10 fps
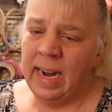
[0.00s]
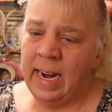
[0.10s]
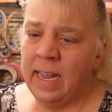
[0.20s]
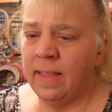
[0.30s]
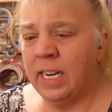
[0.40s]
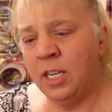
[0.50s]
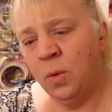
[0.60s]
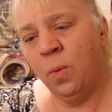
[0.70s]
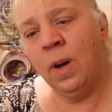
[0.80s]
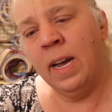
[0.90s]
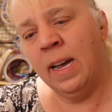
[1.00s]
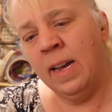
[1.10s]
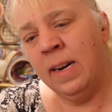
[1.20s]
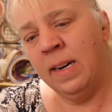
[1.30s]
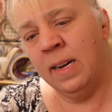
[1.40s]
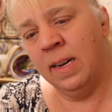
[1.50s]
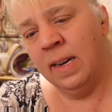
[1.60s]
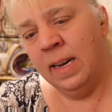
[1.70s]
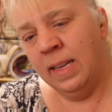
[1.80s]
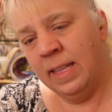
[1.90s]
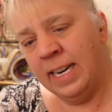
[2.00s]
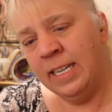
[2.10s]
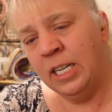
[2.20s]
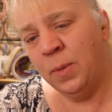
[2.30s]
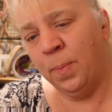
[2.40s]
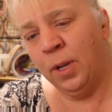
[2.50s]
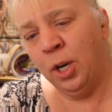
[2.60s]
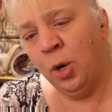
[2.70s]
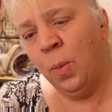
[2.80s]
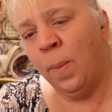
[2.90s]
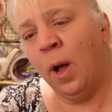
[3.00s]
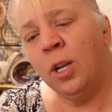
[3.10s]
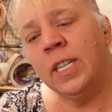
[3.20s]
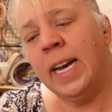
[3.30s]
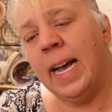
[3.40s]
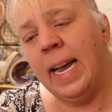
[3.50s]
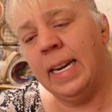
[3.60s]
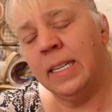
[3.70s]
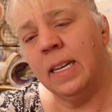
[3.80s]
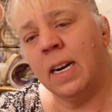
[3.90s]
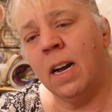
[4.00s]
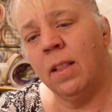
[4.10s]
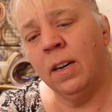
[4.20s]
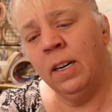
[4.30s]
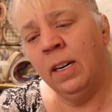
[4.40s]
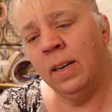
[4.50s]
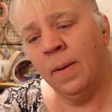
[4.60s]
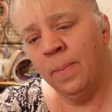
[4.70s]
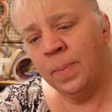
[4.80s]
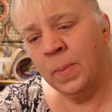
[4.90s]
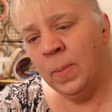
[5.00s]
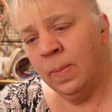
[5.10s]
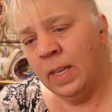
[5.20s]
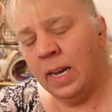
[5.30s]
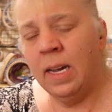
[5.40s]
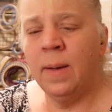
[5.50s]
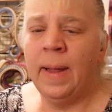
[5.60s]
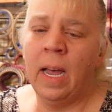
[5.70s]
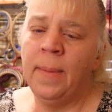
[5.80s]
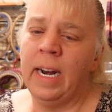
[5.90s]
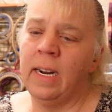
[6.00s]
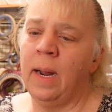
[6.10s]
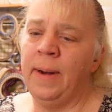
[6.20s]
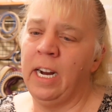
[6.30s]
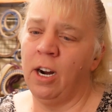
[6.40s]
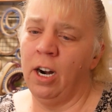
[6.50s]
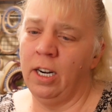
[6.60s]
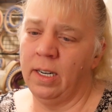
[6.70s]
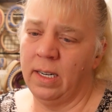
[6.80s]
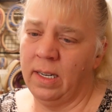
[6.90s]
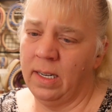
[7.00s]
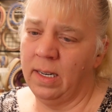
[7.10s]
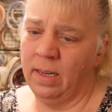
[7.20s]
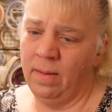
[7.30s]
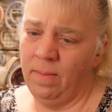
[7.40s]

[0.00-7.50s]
And this one, this is blue multi is the color. How many yards?